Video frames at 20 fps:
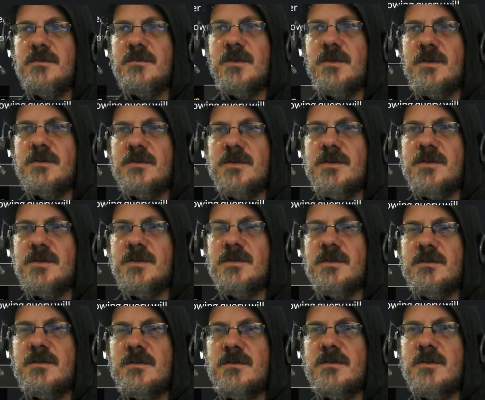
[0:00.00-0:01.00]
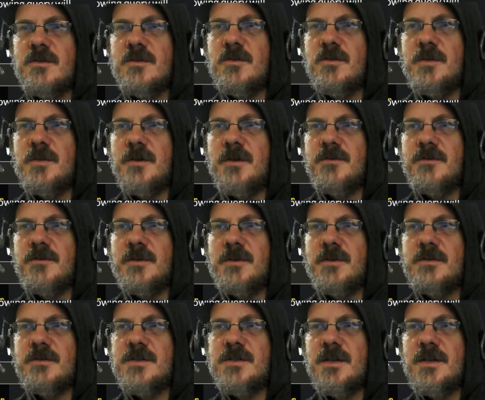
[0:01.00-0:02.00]
was throwing me off the way it
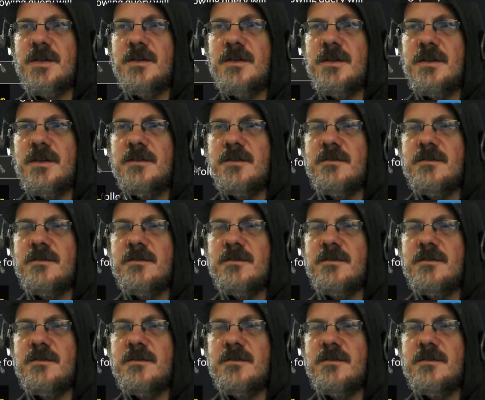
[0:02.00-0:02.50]
was saying that.